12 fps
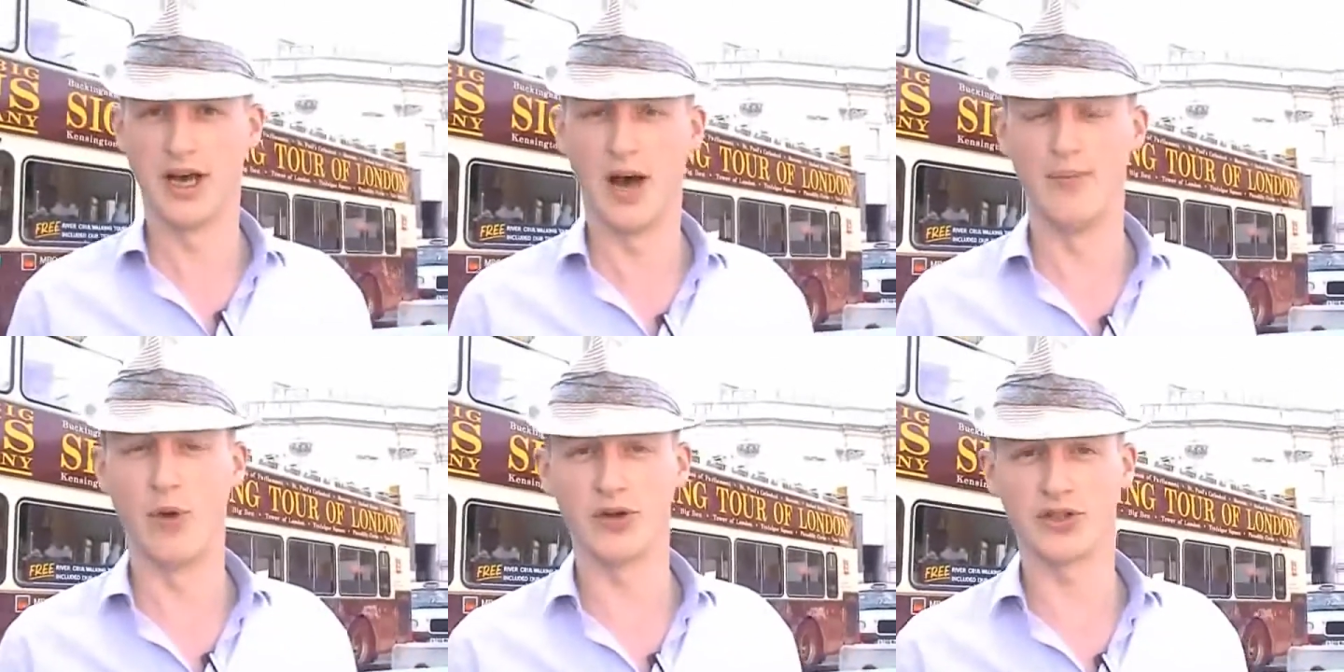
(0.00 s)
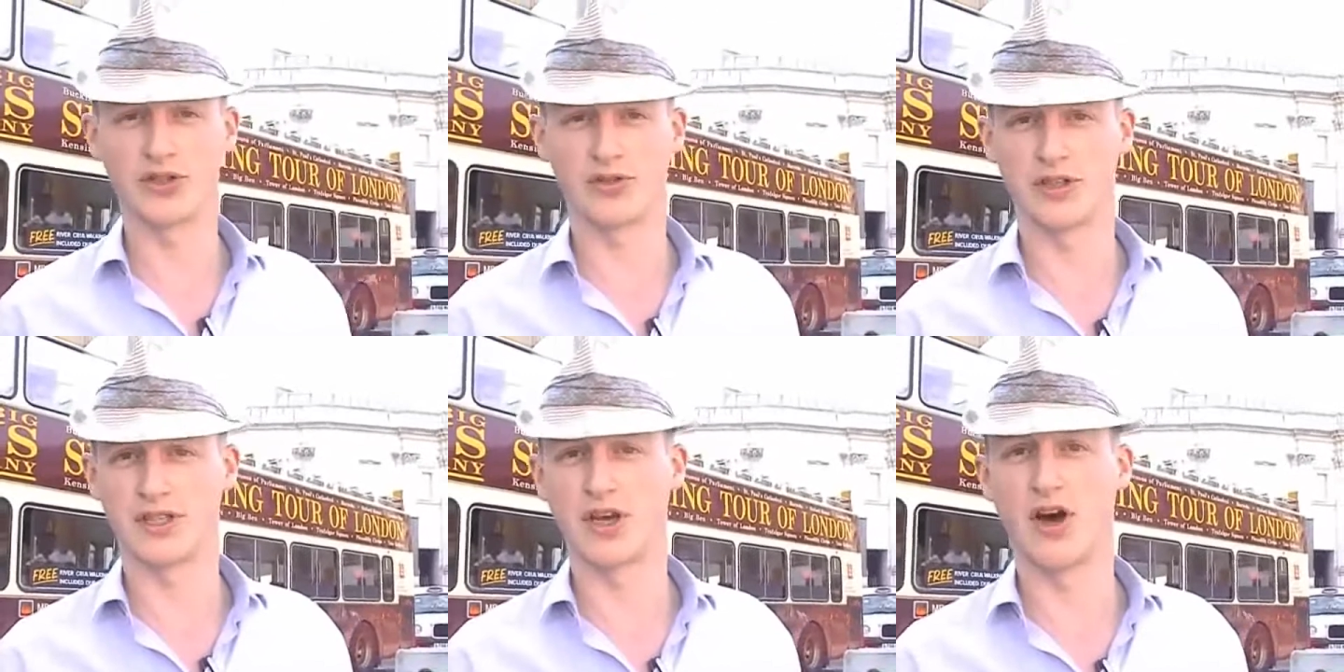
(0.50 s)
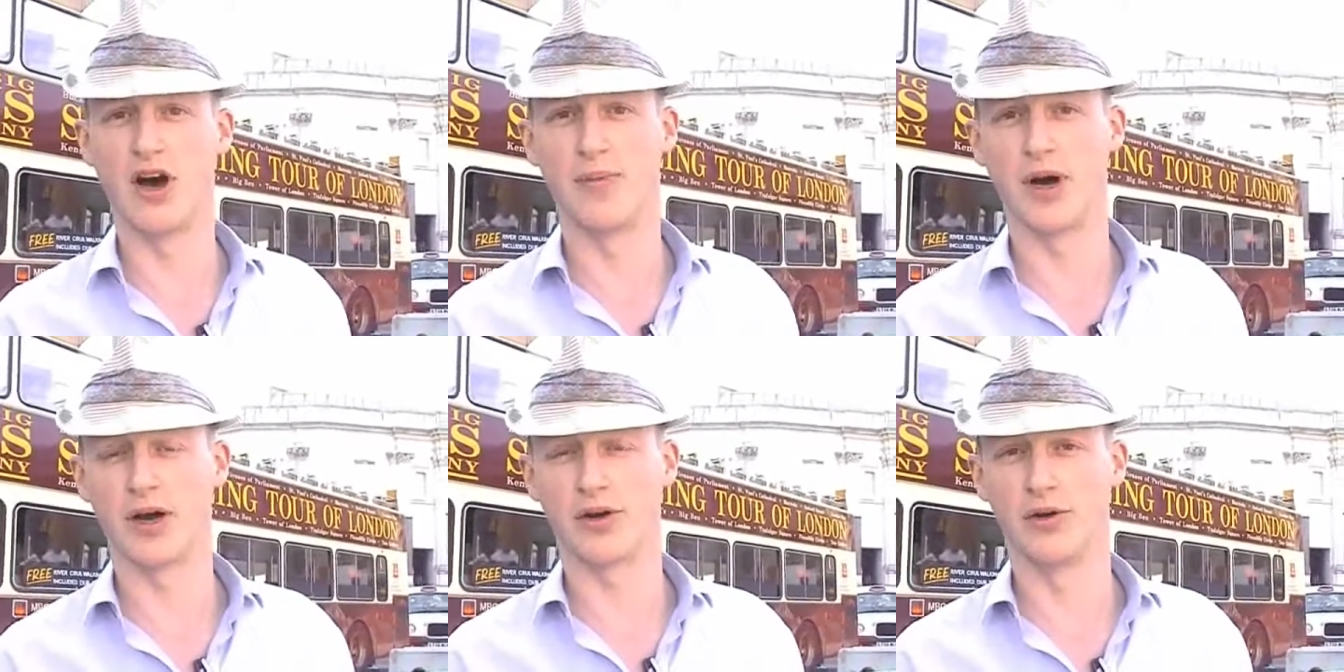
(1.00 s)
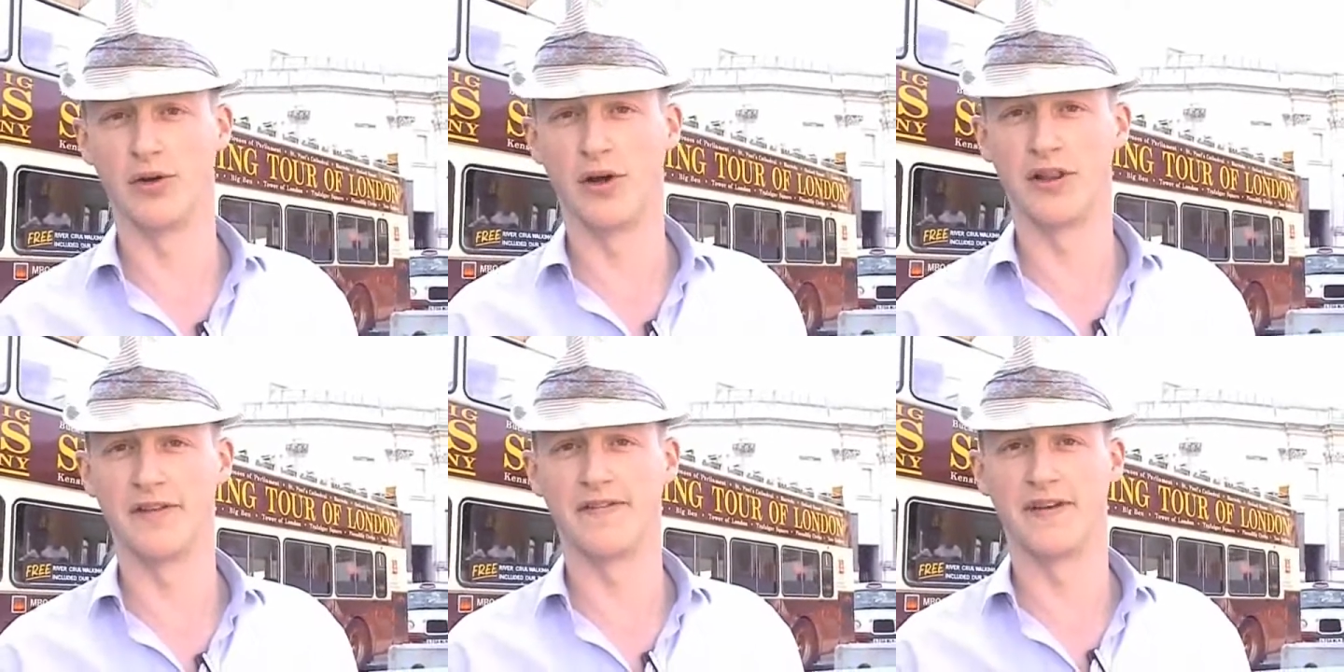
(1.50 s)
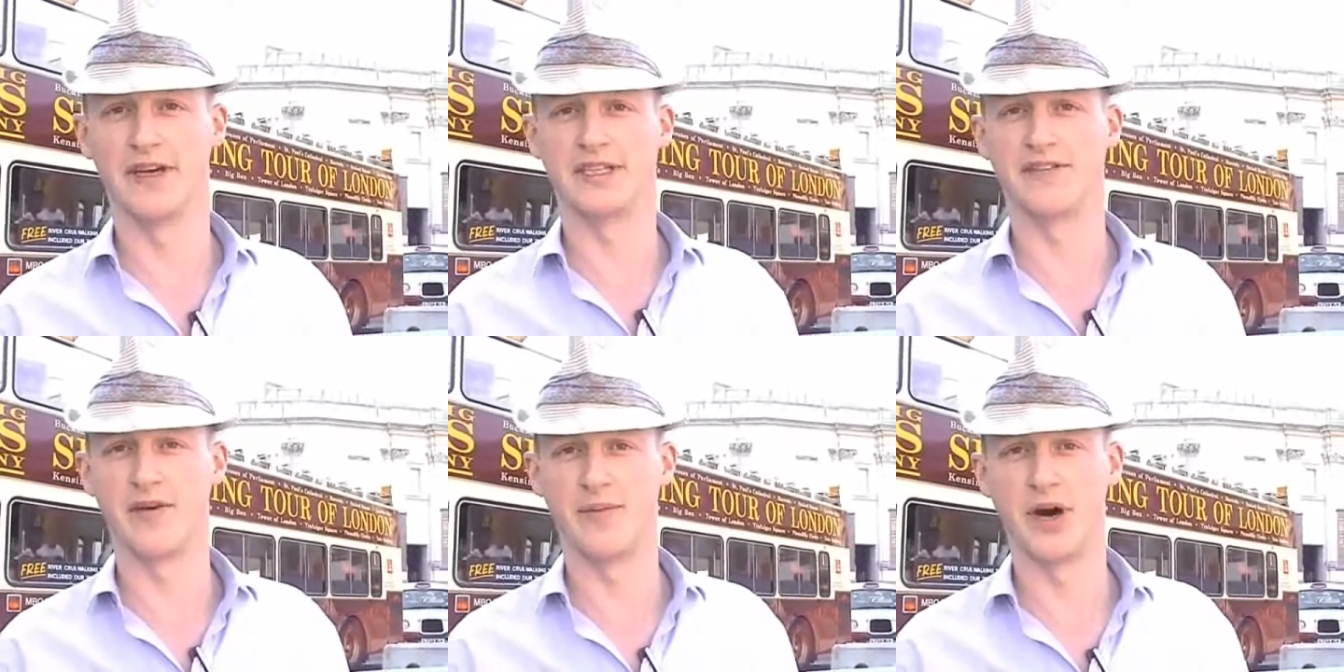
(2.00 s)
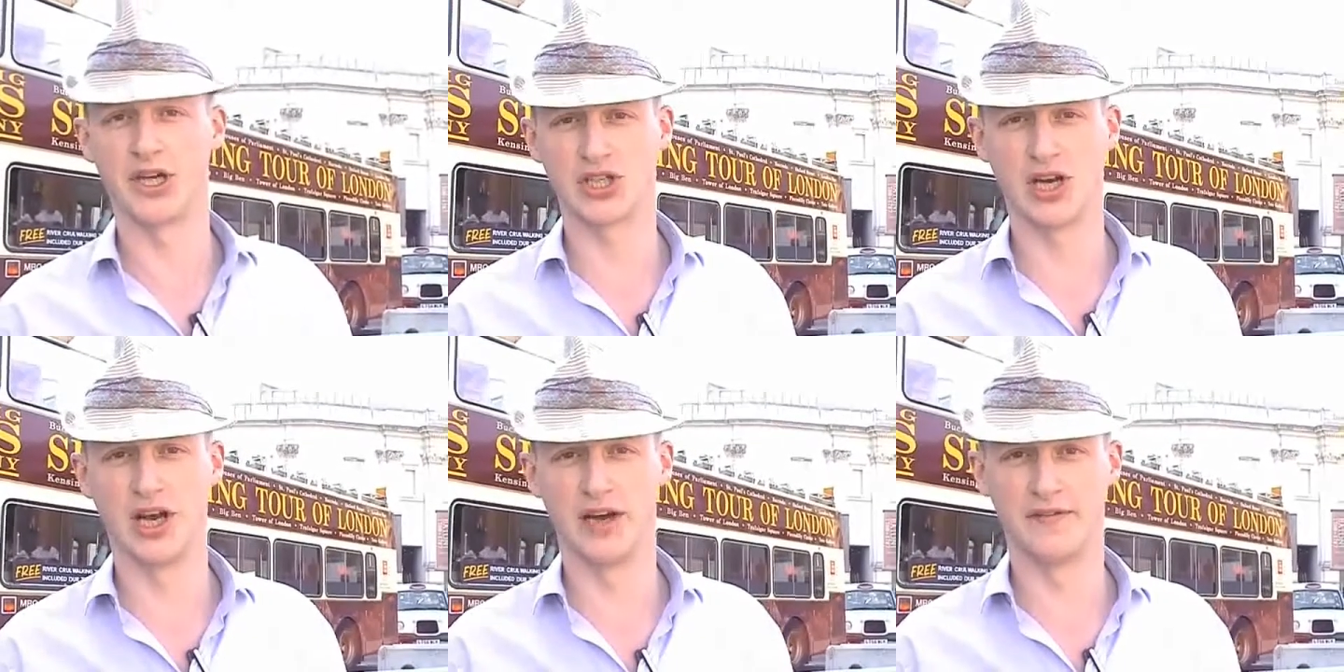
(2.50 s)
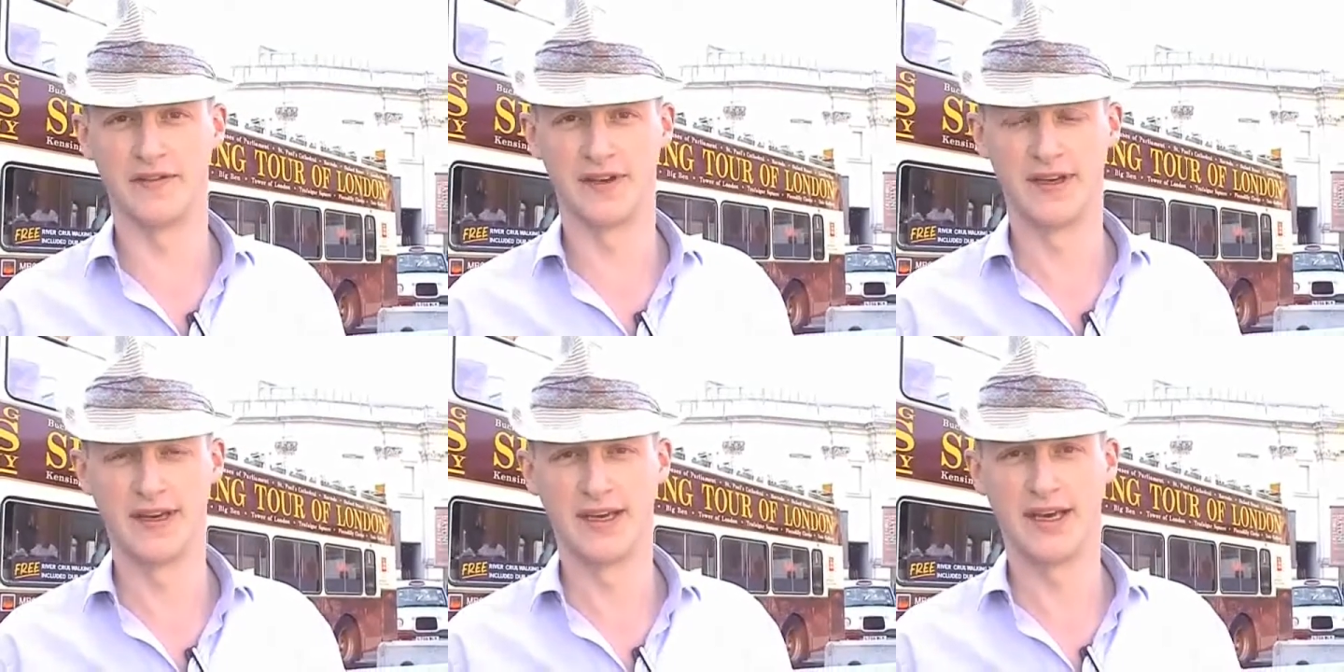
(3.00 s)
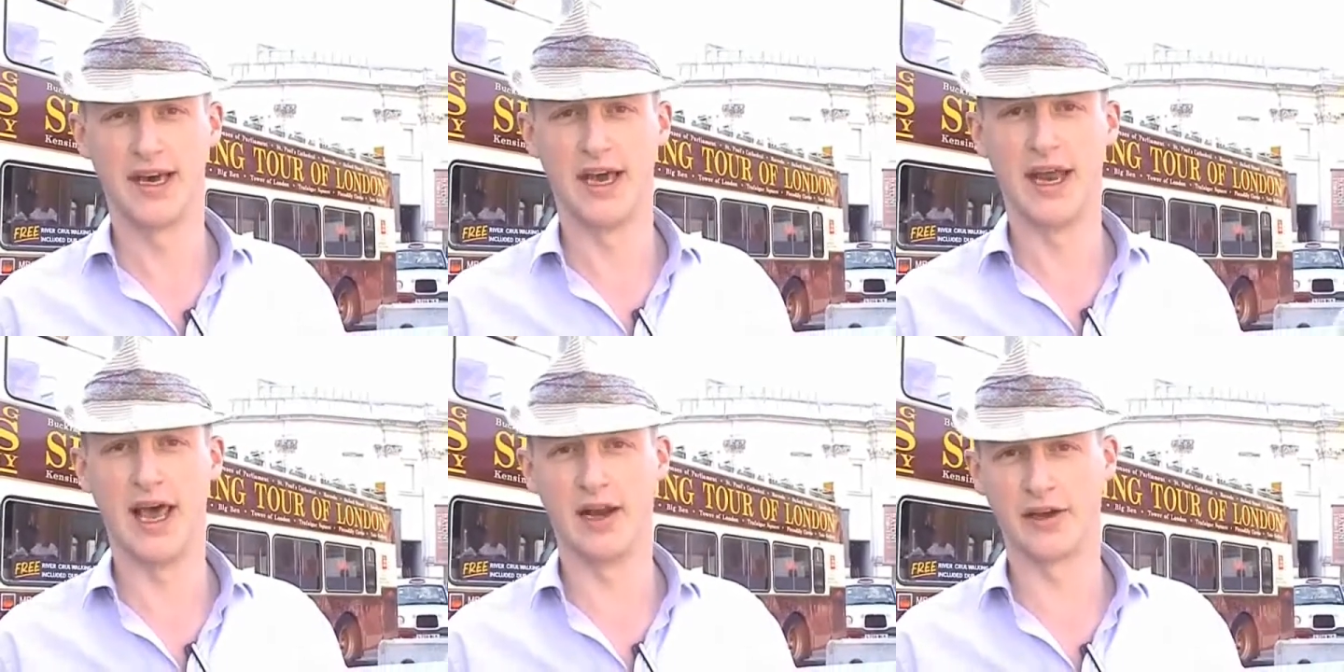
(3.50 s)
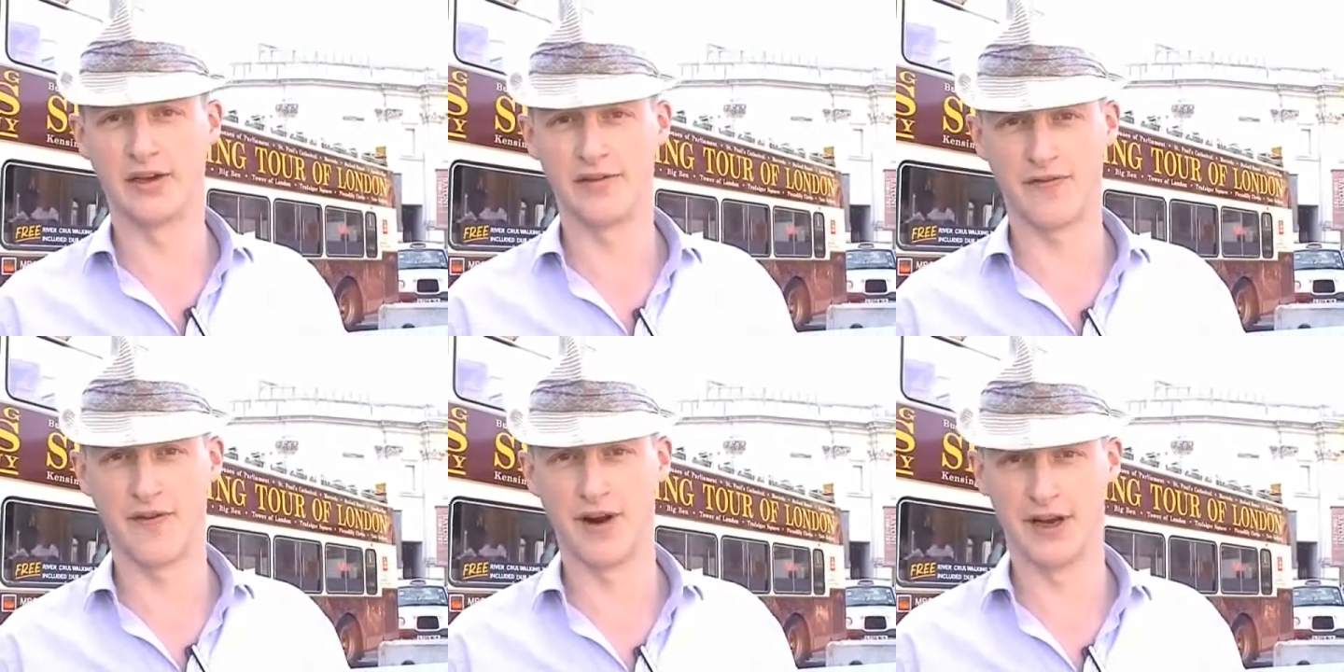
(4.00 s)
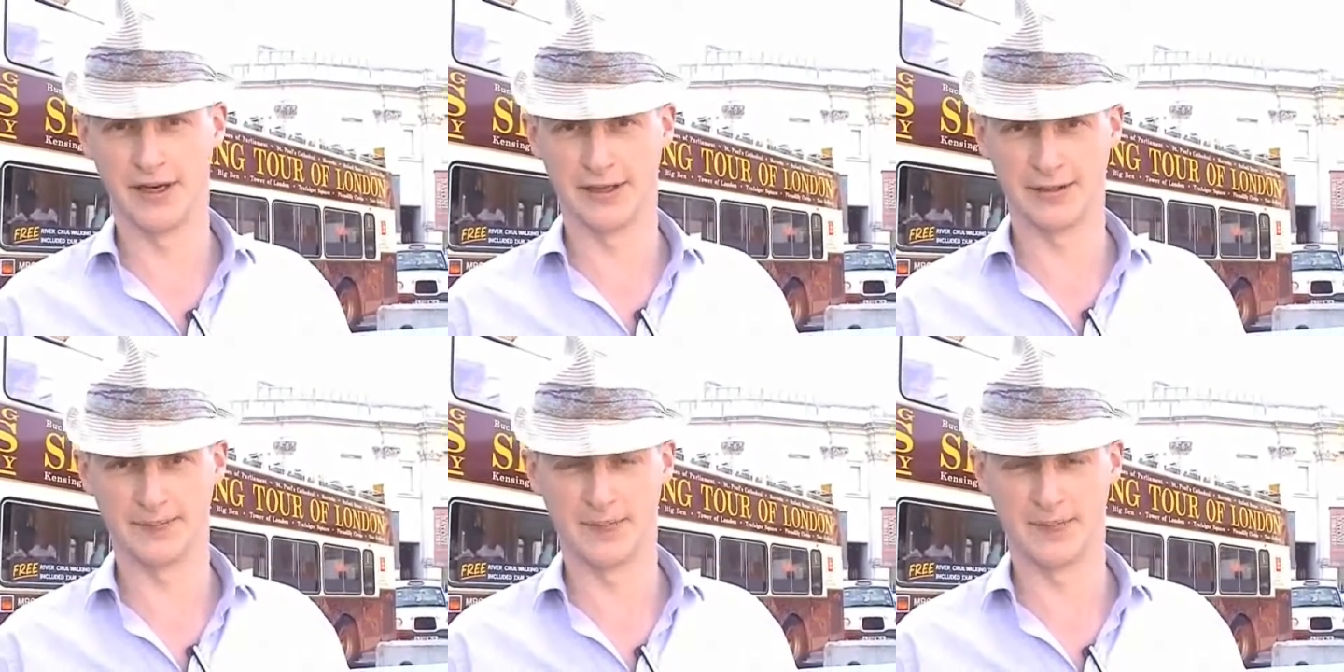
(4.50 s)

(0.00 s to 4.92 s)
a monstrous carbuncle on the face of a much-loved and elegant friend.